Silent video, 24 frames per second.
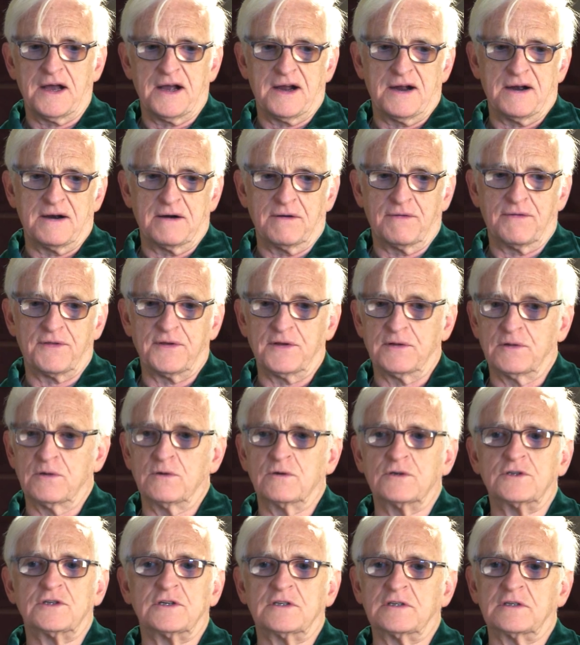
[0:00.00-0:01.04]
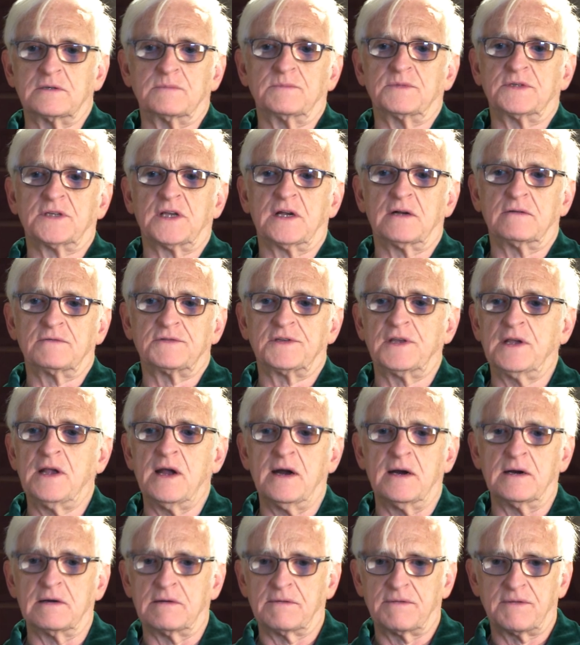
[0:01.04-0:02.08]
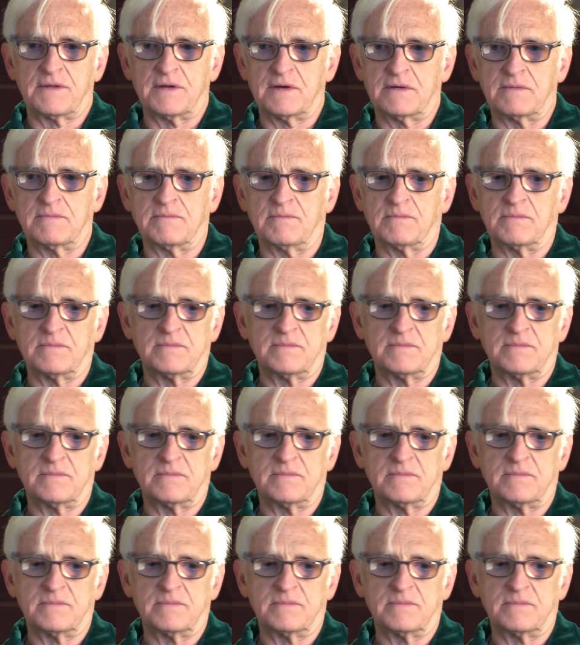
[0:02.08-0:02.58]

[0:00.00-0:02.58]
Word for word: are theologians themselves. They aren't. They're